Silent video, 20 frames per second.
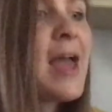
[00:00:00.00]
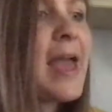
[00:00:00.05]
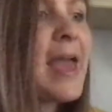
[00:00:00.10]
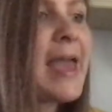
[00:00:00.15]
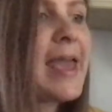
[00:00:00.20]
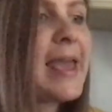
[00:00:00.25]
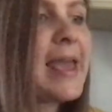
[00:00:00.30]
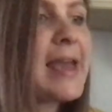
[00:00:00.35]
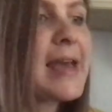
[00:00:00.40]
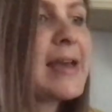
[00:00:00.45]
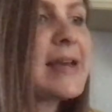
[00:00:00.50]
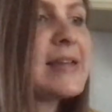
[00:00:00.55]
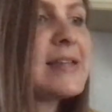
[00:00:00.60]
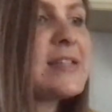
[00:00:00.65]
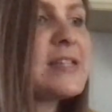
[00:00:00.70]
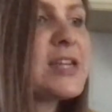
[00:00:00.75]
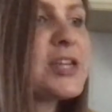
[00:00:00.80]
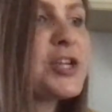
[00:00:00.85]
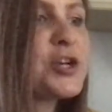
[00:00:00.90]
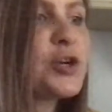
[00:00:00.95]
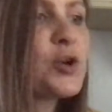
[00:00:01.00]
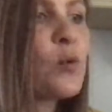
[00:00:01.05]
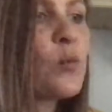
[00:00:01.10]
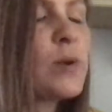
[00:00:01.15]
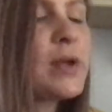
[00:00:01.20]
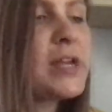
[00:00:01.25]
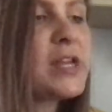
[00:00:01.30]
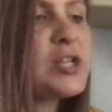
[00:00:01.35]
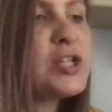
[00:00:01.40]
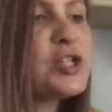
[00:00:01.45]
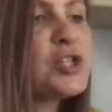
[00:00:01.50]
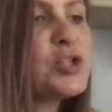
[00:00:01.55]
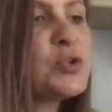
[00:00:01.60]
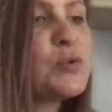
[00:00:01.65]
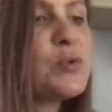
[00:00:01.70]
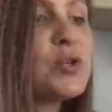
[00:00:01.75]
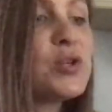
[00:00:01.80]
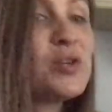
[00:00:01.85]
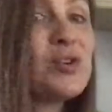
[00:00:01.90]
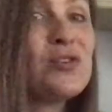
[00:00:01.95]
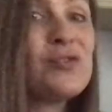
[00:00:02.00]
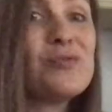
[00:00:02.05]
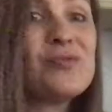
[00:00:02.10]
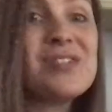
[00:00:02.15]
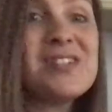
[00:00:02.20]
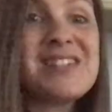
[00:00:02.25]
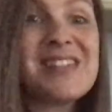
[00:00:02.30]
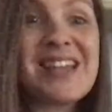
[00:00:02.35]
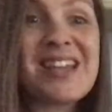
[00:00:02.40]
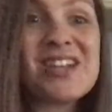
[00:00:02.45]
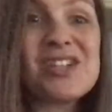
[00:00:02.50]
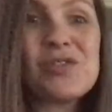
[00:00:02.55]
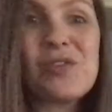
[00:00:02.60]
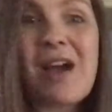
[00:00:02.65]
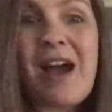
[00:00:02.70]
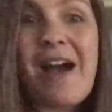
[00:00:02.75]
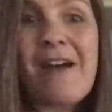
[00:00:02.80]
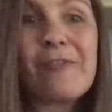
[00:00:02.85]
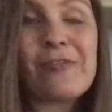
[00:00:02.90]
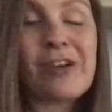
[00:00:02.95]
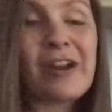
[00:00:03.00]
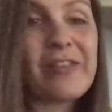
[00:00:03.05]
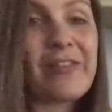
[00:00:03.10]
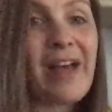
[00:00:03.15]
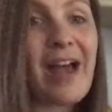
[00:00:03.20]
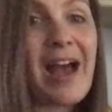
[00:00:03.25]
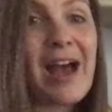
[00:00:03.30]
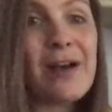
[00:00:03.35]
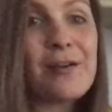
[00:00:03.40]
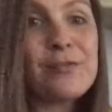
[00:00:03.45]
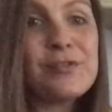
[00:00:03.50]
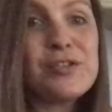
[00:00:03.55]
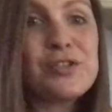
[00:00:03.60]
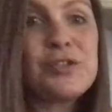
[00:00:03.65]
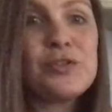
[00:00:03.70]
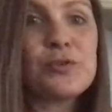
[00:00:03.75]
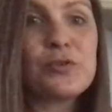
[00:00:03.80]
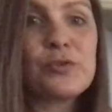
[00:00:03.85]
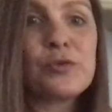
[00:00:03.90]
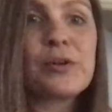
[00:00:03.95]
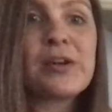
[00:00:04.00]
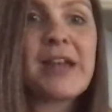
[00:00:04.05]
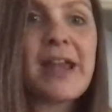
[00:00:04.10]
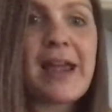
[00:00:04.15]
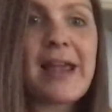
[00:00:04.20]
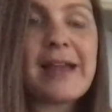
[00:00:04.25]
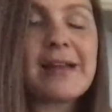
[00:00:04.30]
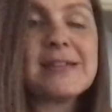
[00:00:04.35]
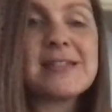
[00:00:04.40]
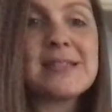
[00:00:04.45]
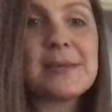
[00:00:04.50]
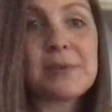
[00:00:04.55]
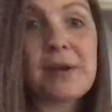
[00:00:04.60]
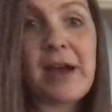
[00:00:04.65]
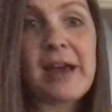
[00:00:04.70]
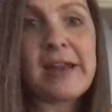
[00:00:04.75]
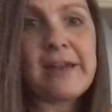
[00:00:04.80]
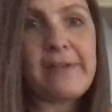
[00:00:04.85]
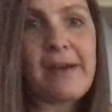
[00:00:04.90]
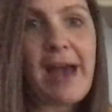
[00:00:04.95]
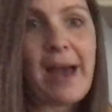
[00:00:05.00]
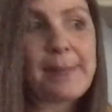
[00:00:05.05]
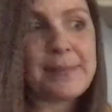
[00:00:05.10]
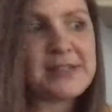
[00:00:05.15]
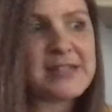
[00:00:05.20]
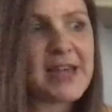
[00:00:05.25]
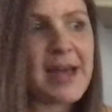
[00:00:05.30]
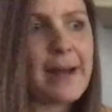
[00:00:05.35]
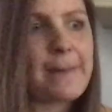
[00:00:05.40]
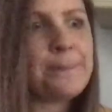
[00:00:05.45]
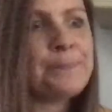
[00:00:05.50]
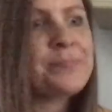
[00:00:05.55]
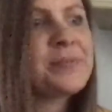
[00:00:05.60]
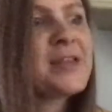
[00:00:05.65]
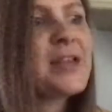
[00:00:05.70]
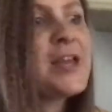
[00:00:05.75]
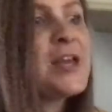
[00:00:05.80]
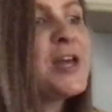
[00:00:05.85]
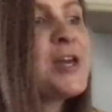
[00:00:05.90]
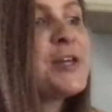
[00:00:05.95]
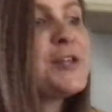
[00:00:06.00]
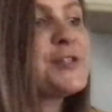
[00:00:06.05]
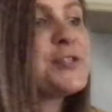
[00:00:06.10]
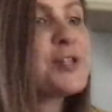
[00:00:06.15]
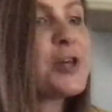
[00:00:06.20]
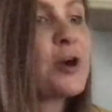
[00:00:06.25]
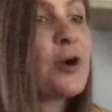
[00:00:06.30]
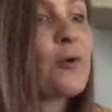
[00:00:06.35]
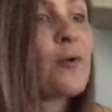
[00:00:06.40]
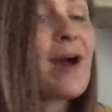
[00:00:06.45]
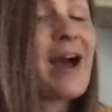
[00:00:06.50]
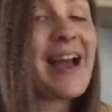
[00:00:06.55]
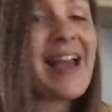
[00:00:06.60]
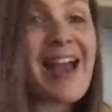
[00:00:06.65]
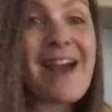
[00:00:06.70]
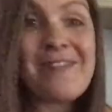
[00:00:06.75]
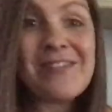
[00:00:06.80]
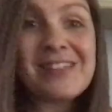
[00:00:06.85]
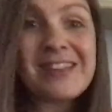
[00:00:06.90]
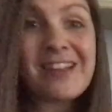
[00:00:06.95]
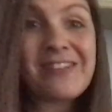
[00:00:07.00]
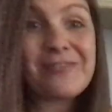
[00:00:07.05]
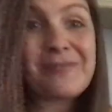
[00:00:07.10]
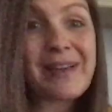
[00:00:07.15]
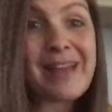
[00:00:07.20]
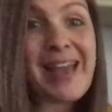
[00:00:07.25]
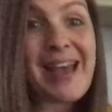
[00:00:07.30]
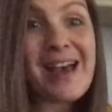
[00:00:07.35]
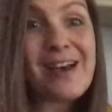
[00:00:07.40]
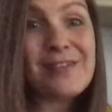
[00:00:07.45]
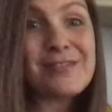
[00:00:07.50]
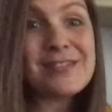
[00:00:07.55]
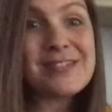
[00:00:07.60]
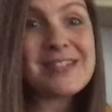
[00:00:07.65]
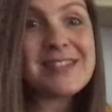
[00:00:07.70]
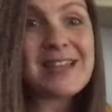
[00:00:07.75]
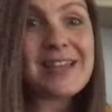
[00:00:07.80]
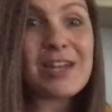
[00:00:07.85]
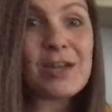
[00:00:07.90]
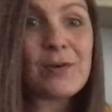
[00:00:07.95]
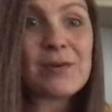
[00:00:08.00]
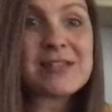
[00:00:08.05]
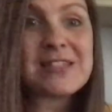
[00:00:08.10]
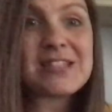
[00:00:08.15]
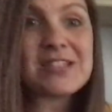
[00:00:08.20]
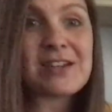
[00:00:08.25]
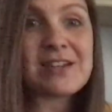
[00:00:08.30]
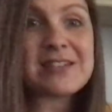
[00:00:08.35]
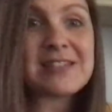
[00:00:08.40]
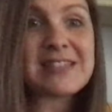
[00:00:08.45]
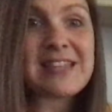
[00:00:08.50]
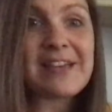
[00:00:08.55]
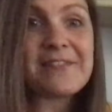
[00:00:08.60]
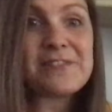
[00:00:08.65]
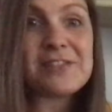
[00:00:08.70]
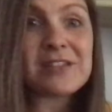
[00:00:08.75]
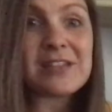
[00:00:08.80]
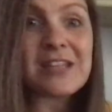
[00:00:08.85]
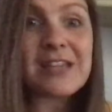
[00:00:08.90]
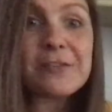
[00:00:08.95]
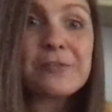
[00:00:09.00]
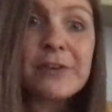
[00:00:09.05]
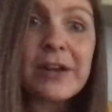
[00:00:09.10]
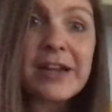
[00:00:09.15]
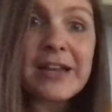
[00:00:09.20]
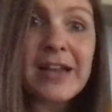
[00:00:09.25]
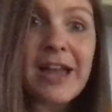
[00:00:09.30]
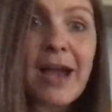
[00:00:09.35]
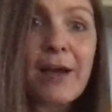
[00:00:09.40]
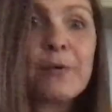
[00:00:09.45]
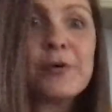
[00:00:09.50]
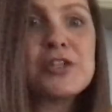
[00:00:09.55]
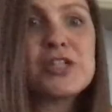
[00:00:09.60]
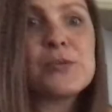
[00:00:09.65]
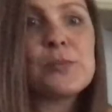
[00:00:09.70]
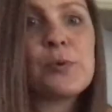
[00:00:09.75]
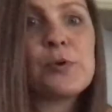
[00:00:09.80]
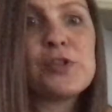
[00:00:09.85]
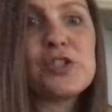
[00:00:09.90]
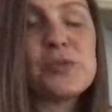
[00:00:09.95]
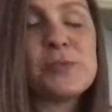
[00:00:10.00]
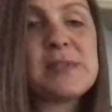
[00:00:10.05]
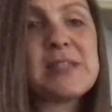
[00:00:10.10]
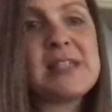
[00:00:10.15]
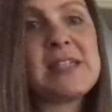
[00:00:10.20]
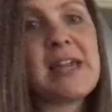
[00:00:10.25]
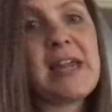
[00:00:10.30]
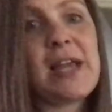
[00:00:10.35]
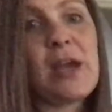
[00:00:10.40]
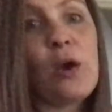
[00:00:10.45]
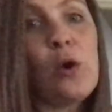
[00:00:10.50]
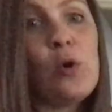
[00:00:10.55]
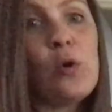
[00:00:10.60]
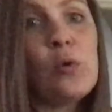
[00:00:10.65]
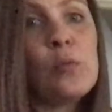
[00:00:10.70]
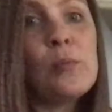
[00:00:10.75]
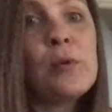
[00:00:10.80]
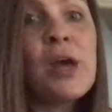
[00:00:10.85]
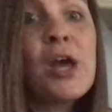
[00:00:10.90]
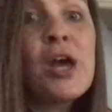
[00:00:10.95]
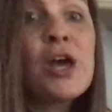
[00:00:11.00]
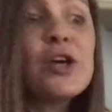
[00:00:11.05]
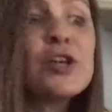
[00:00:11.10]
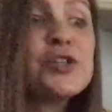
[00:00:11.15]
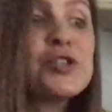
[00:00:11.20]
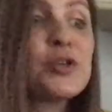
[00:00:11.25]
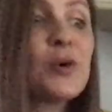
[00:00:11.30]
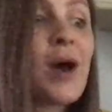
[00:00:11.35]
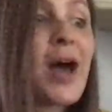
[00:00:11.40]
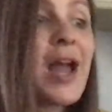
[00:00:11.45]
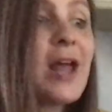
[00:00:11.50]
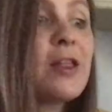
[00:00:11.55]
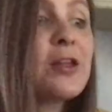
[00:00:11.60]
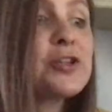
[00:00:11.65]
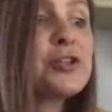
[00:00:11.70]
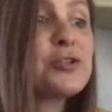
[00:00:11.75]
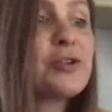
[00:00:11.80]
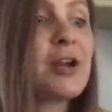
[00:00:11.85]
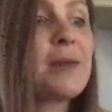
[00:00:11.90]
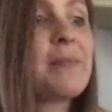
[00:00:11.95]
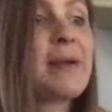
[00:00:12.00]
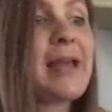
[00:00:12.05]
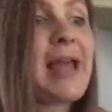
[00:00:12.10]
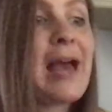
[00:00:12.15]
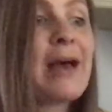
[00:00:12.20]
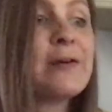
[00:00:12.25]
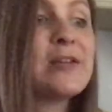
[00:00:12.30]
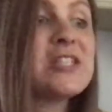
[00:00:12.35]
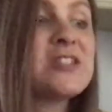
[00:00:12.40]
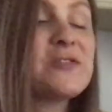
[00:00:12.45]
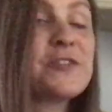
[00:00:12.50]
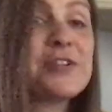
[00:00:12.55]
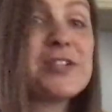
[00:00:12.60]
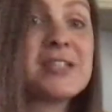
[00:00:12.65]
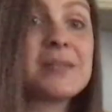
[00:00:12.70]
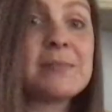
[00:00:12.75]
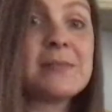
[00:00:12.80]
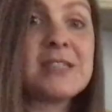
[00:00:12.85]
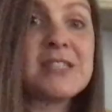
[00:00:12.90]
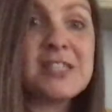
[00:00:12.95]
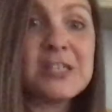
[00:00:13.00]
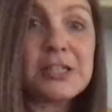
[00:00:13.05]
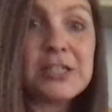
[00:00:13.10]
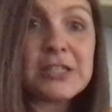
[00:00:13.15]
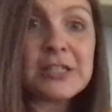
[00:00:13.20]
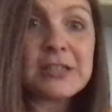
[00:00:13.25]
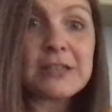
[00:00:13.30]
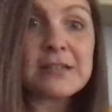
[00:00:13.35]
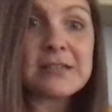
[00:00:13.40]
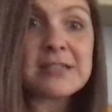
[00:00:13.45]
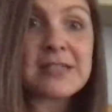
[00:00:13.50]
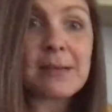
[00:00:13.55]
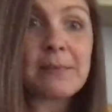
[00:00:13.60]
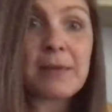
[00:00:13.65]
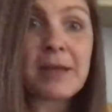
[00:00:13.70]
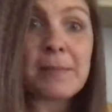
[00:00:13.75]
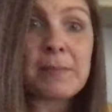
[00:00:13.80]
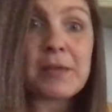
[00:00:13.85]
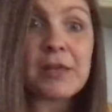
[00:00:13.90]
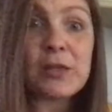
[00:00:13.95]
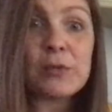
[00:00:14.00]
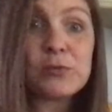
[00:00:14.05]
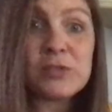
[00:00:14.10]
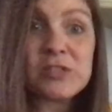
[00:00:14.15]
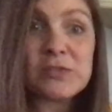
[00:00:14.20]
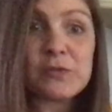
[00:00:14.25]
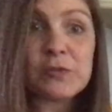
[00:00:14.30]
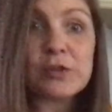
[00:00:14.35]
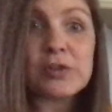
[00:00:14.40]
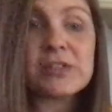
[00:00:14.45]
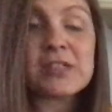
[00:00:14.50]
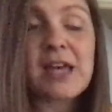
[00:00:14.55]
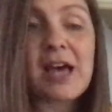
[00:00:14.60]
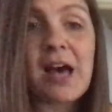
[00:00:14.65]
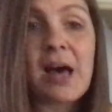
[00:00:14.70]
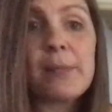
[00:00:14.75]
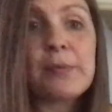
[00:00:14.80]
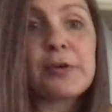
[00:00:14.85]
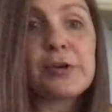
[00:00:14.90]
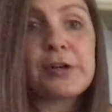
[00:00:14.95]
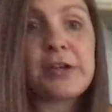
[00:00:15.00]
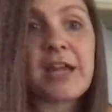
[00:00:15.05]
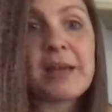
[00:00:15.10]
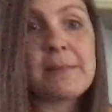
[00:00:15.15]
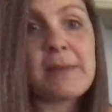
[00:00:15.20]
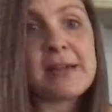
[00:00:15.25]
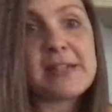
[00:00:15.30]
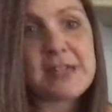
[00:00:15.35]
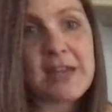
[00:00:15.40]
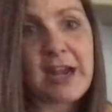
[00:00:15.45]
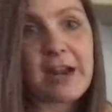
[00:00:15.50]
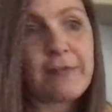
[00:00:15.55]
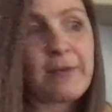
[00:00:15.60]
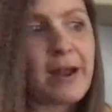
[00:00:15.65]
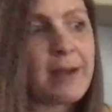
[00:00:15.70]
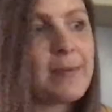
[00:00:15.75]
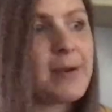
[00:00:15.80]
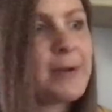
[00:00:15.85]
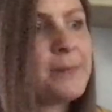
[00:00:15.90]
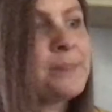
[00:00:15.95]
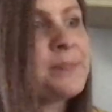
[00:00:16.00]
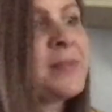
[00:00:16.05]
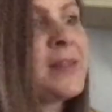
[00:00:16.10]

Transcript: And you're going to use things you have around the house to create some kind of habitat. So I haven't left my house. I know it's not safe to leave right now. We're supposed to be staying home. So I looked around my house for some materials that might be useful to help create my diorama.